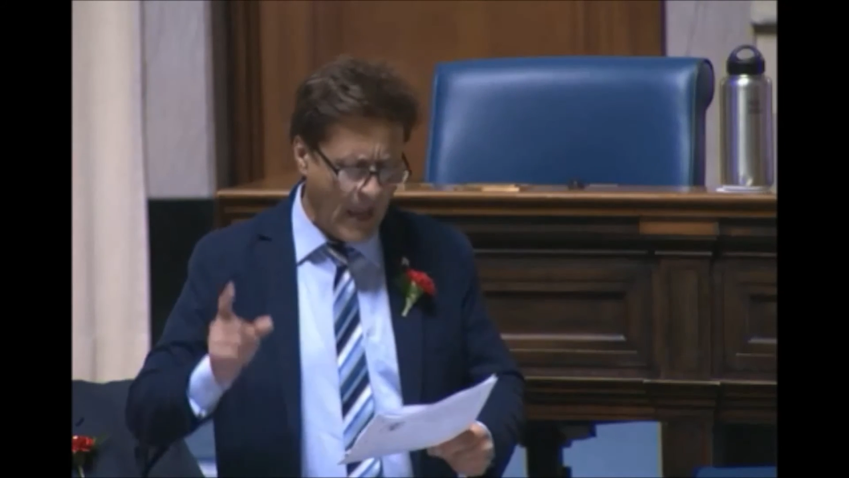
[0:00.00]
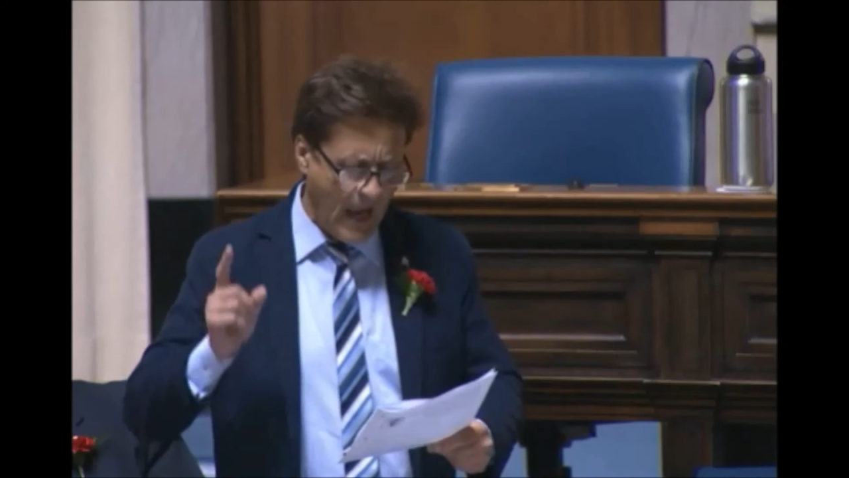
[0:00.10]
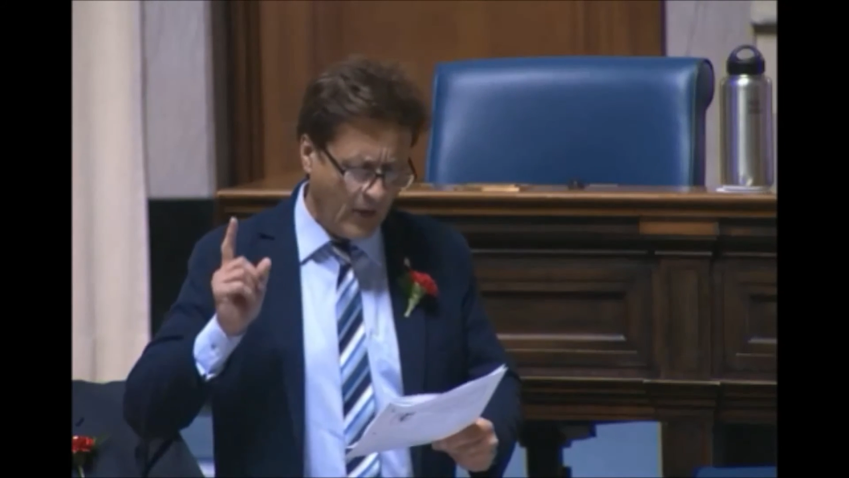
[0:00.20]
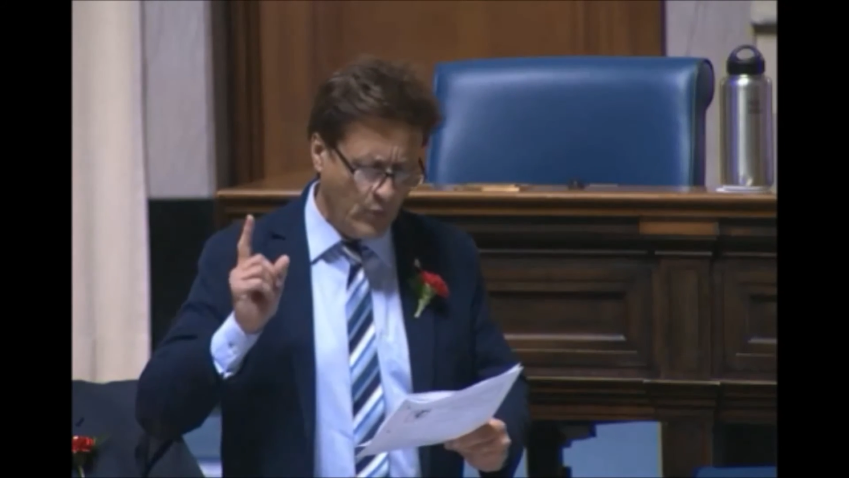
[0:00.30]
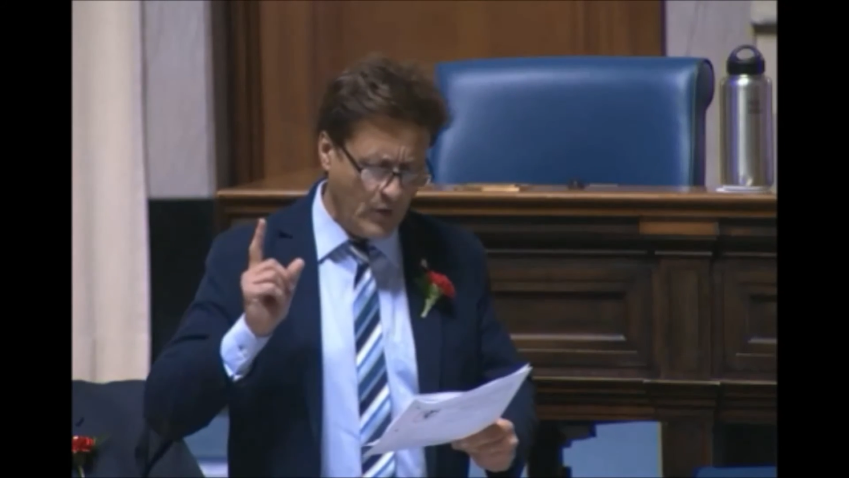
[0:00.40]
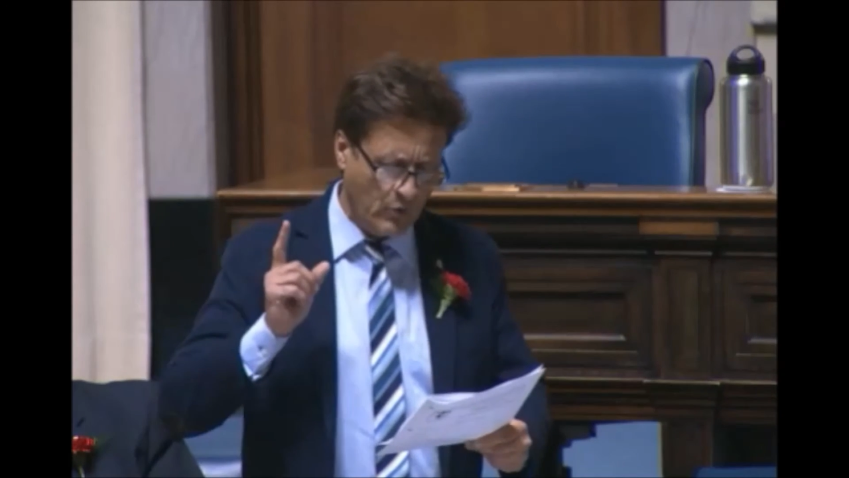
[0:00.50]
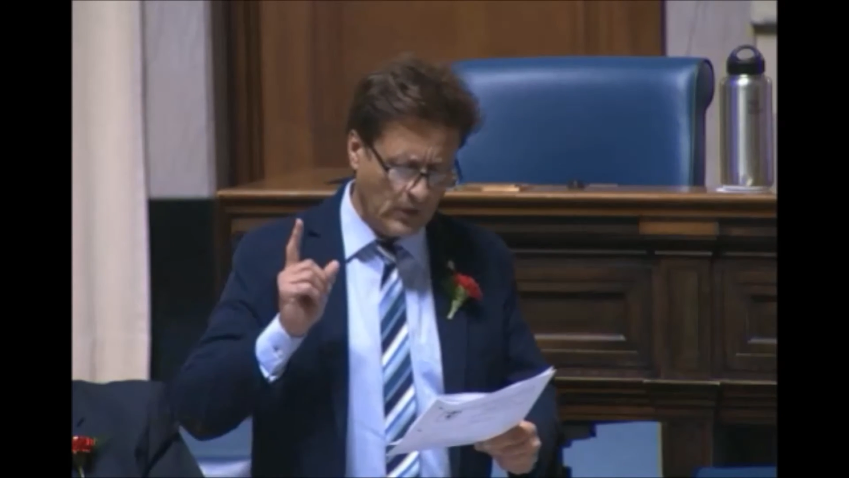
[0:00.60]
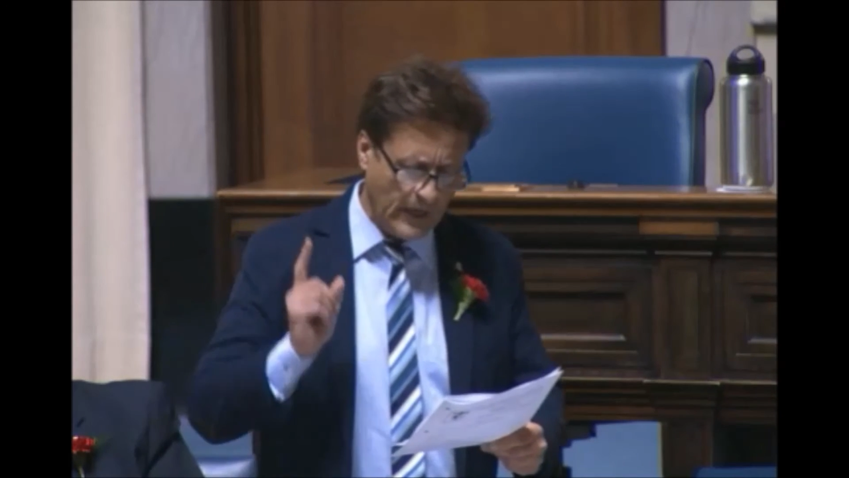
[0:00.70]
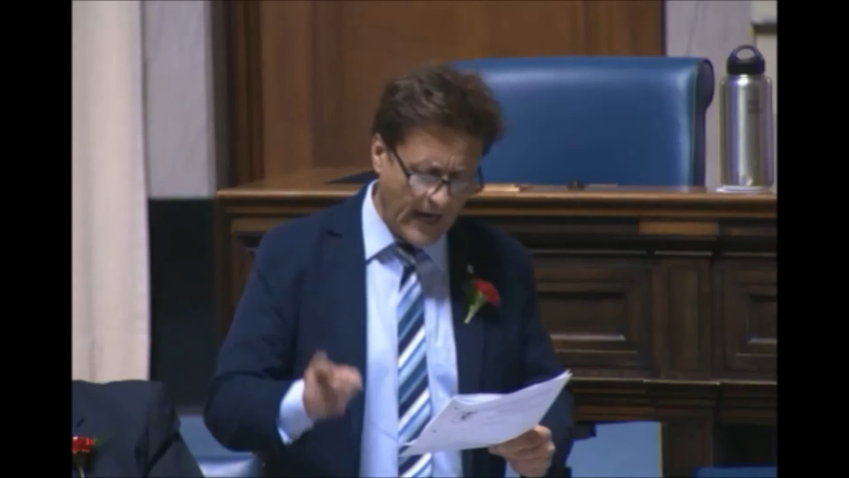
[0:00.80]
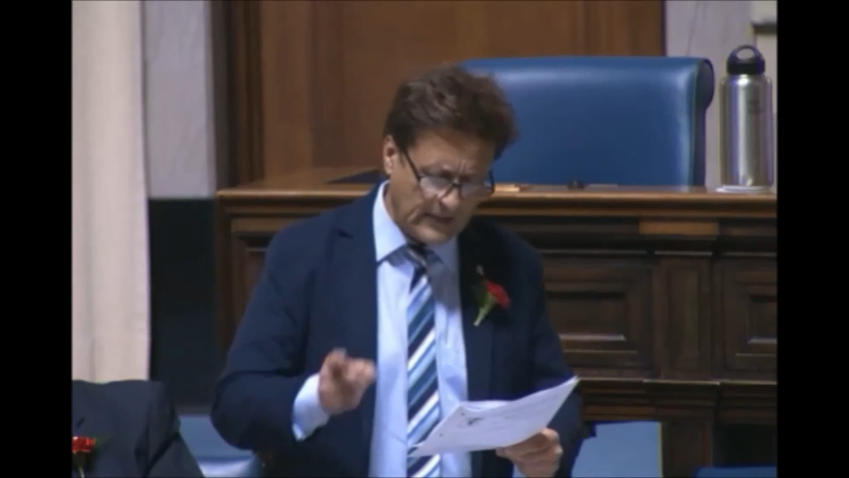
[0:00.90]
and we were
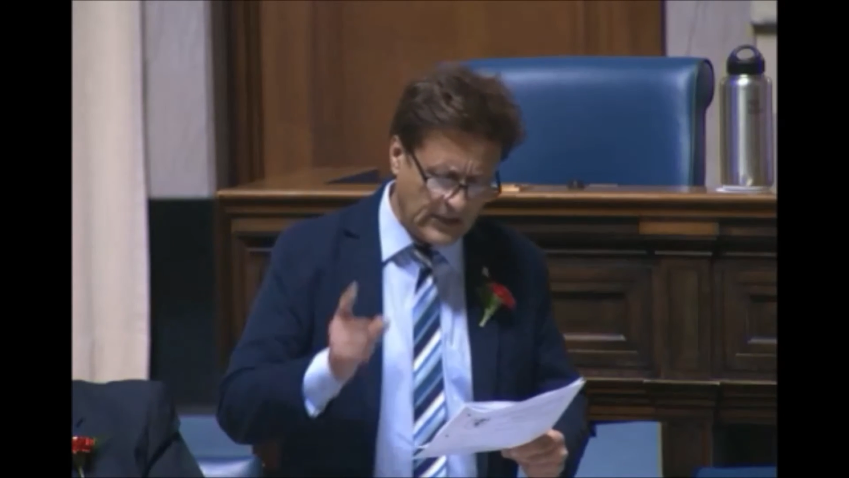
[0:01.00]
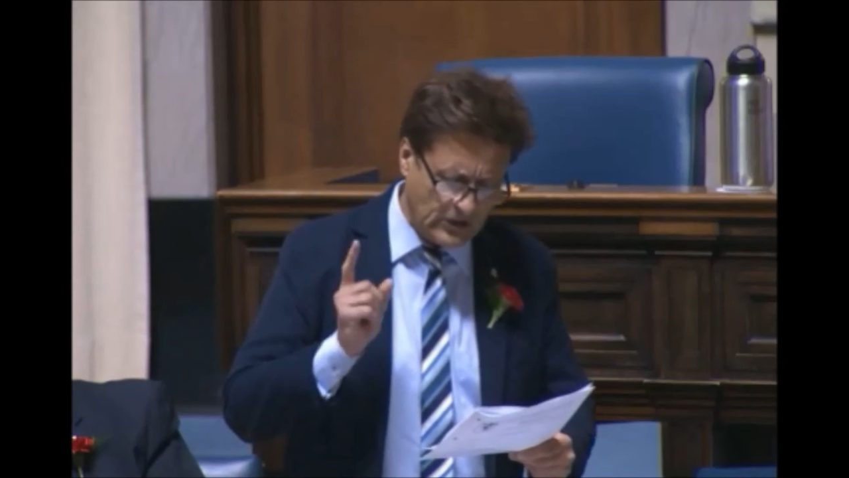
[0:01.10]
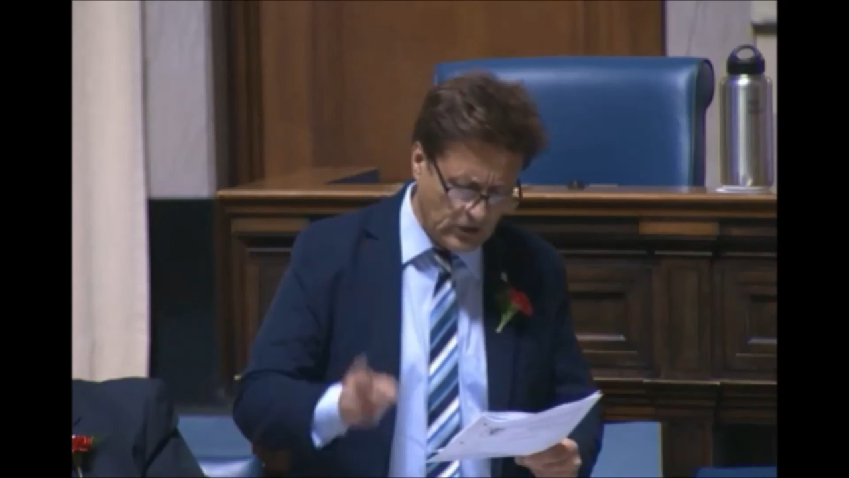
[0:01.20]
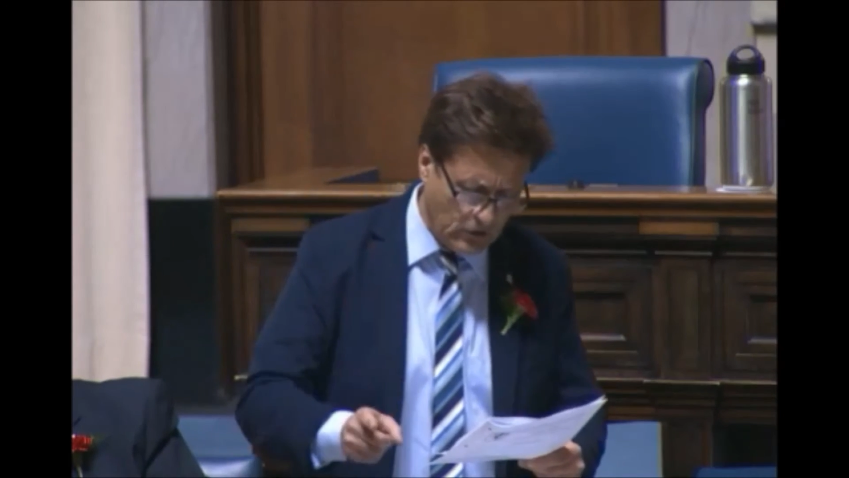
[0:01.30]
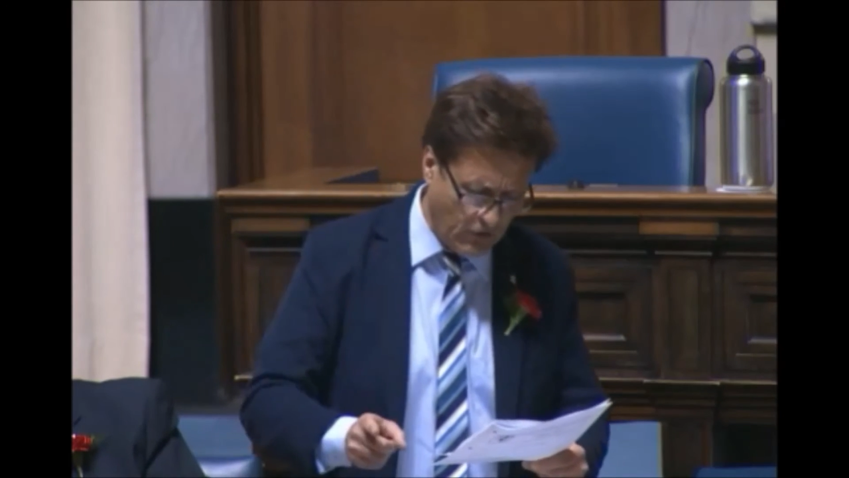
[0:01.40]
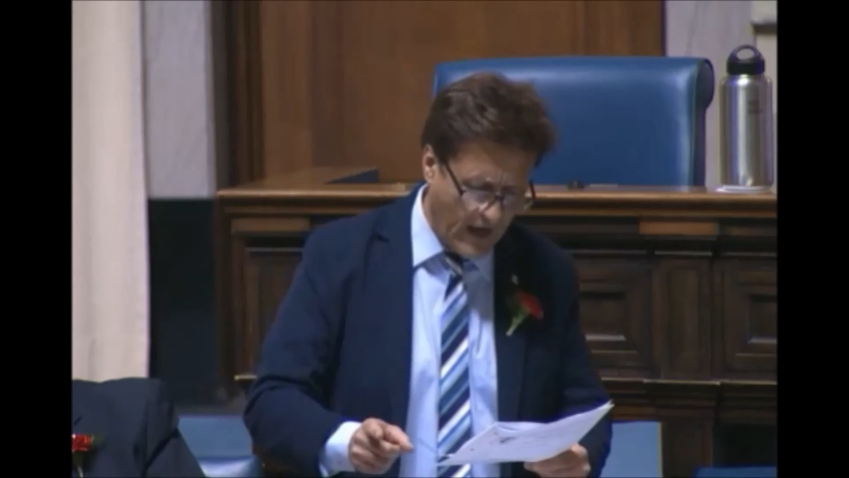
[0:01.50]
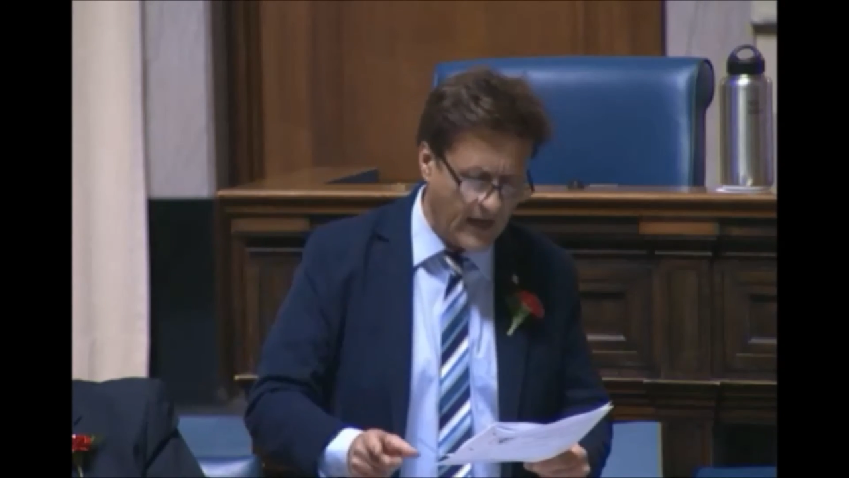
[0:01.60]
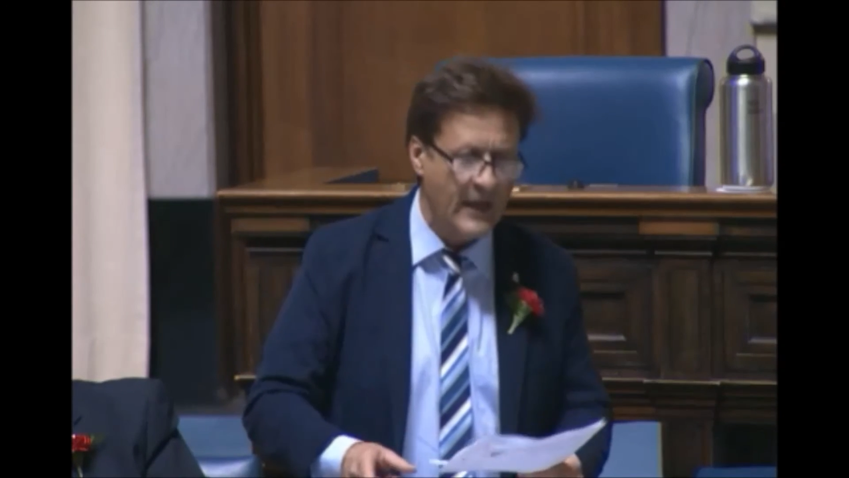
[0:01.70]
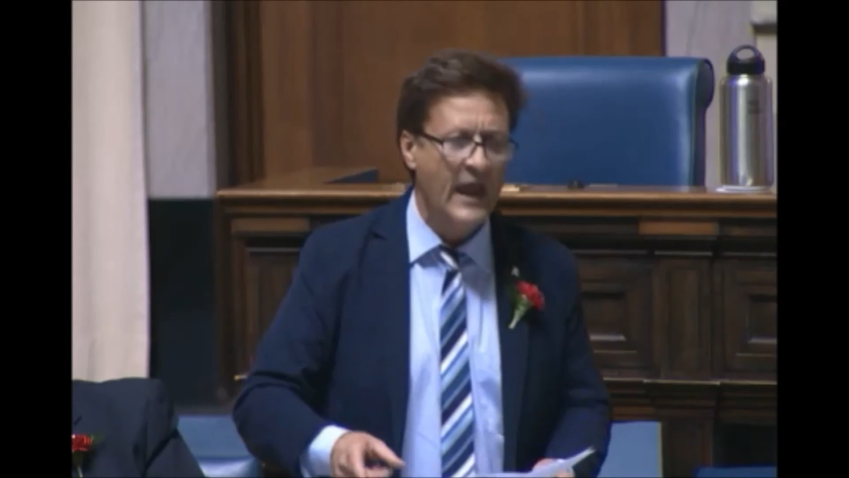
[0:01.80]
elected to do that,